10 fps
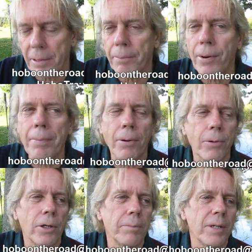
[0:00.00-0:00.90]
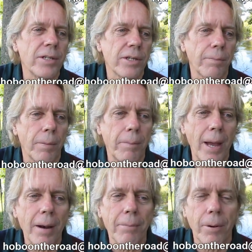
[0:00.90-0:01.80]
The prepper world means they're
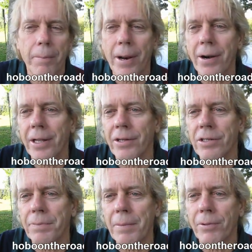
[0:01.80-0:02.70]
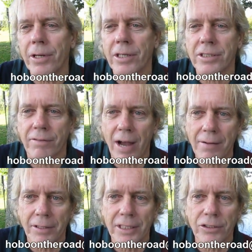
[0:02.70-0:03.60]
preparing. There's people that are
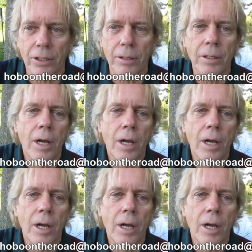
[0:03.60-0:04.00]
survivalists or